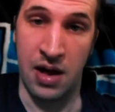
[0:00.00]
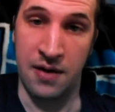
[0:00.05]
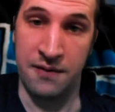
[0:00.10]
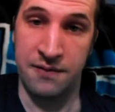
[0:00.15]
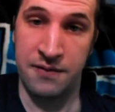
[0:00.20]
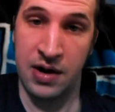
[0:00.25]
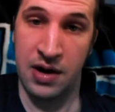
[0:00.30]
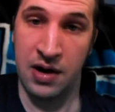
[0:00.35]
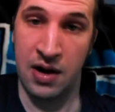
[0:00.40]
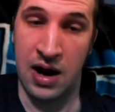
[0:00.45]

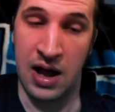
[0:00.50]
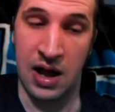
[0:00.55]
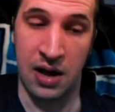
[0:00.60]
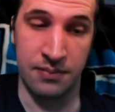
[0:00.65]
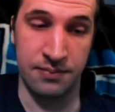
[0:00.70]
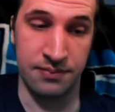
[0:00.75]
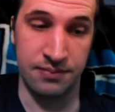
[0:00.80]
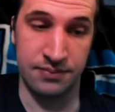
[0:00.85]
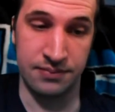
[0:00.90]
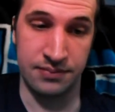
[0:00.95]
figure out
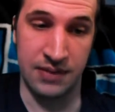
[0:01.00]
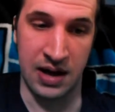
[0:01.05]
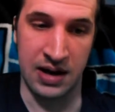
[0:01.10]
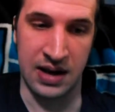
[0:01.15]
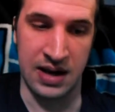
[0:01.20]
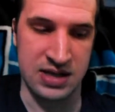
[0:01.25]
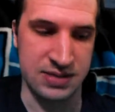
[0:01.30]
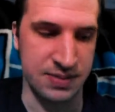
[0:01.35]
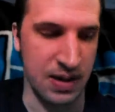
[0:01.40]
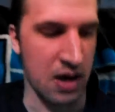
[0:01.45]
how to get
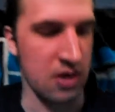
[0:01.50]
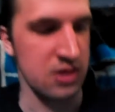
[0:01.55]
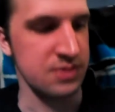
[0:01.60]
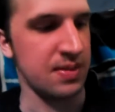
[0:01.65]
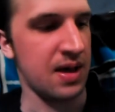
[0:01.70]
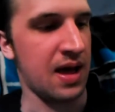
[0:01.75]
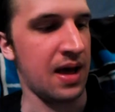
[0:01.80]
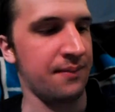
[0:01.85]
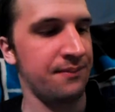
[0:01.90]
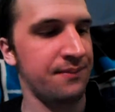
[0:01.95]
his powers
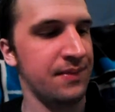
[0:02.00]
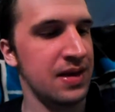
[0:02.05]
back.